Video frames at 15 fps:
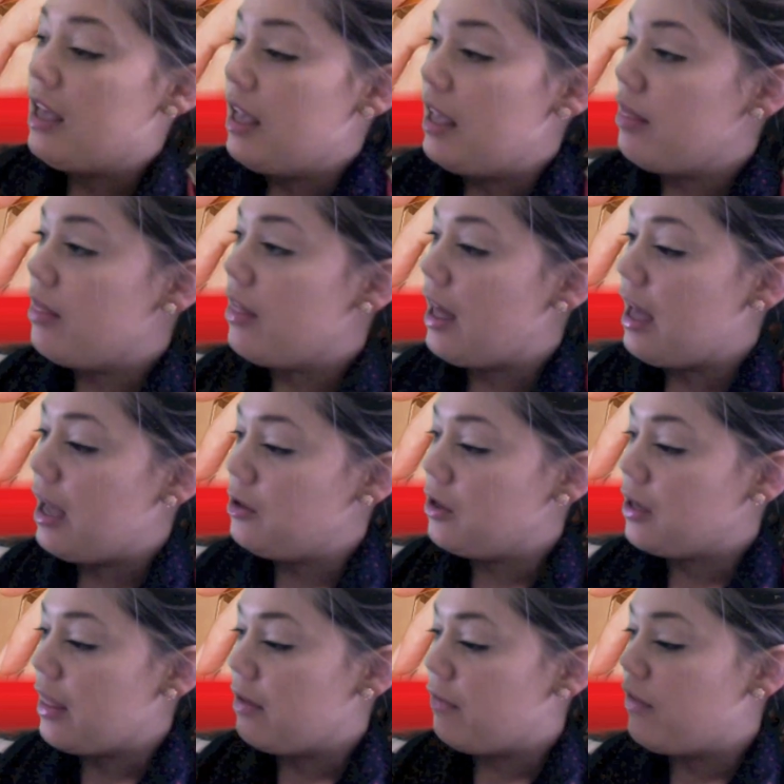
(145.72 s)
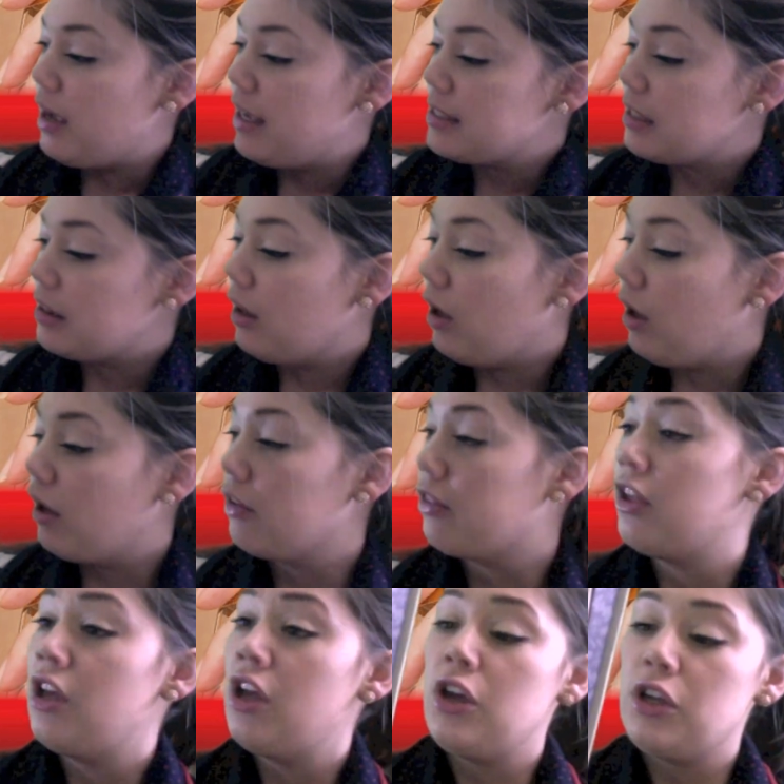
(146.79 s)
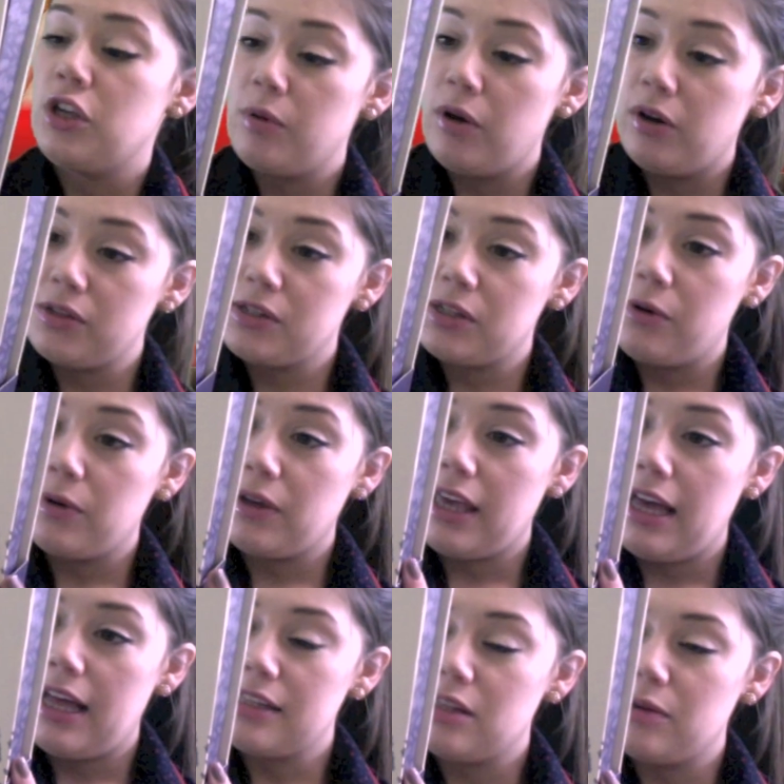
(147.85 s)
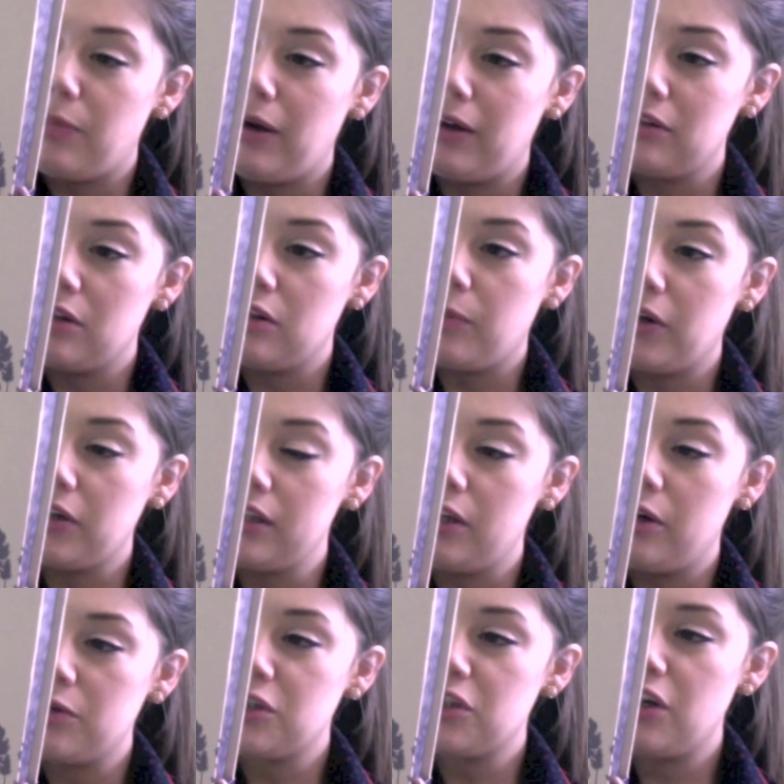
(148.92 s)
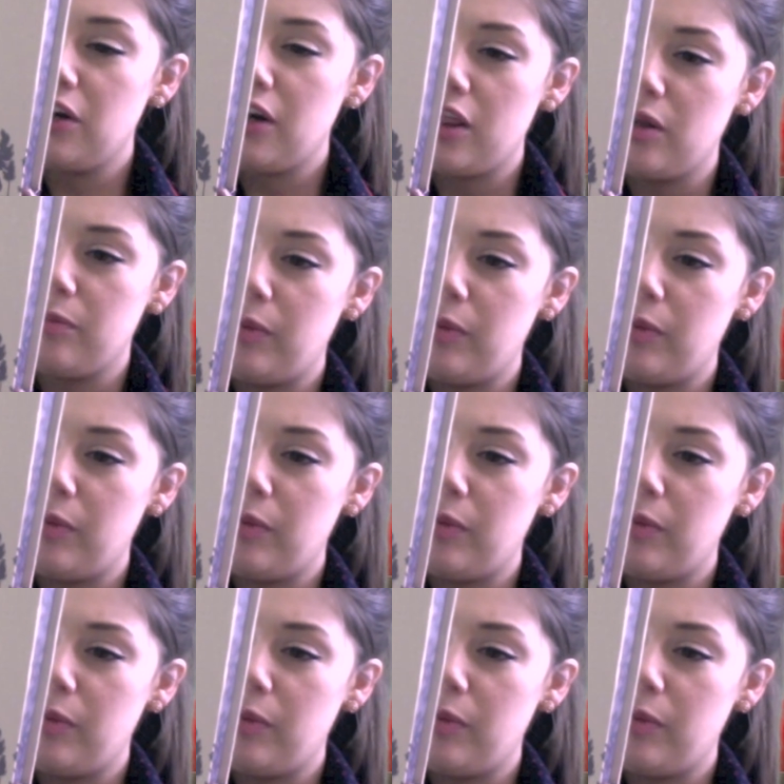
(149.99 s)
In there, you get the face cloth, you also get the, bod the body lotion, the